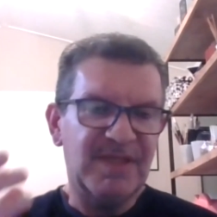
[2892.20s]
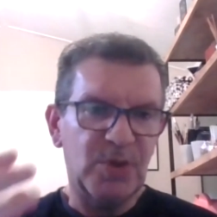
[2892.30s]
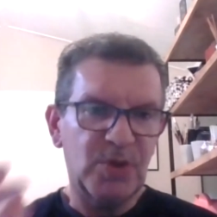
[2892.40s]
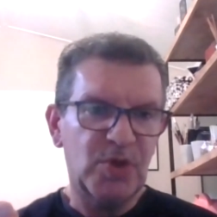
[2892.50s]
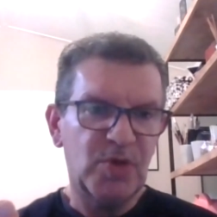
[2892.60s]

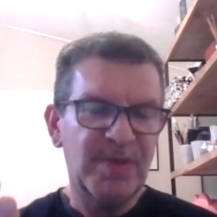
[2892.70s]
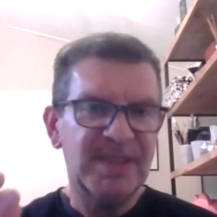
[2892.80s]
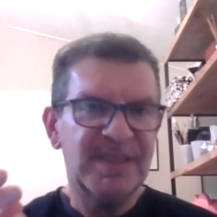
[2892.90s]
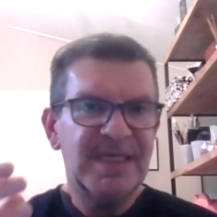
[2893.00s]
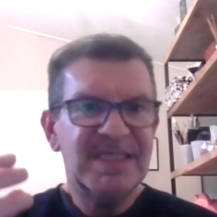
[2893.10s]

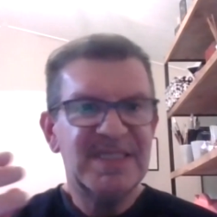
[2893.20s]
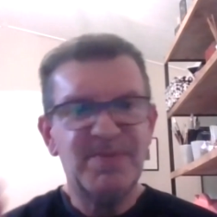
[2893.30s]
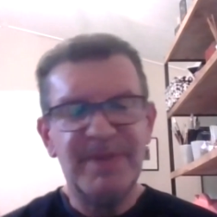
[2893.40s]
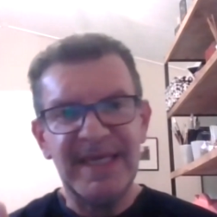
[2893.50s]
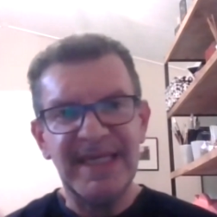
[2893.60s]
document
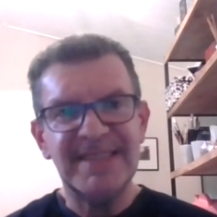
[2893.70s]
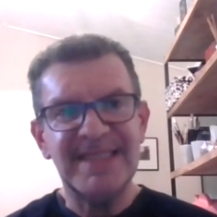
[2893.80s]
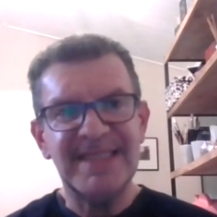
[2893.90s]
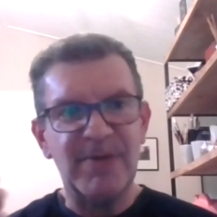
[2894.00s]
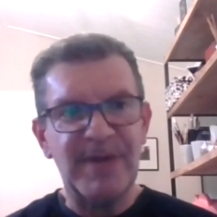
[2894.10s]
speaking
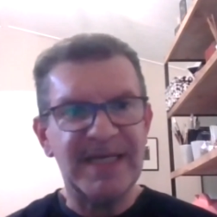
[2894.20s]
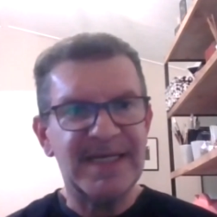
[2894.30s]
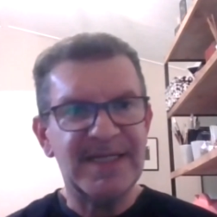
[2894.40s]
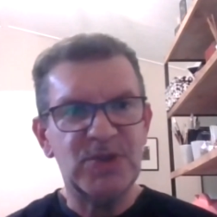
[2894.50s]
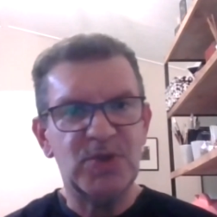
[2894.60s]

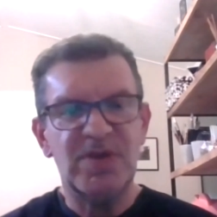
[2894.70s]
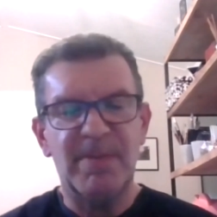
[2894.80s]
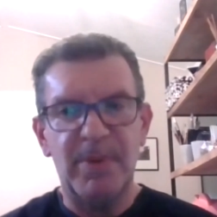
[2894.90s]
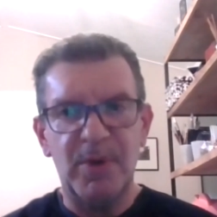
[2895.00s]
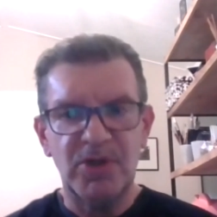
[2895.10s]
directly to the
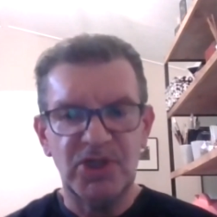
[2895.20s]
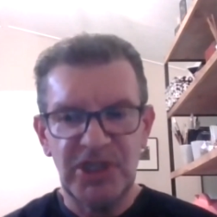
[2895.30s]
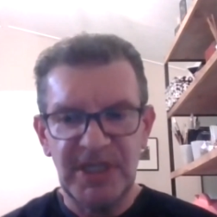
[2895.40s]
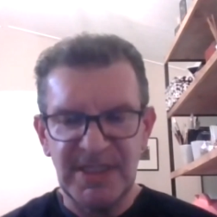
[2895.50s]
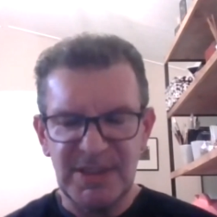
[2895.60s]

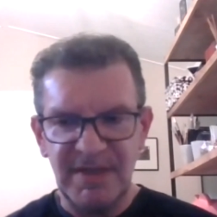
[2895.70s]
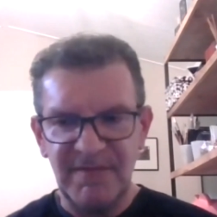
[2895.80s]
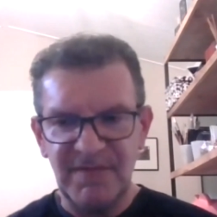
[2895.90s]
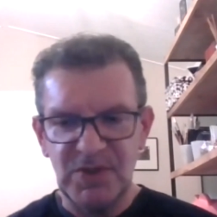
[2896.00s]
blockchain itself.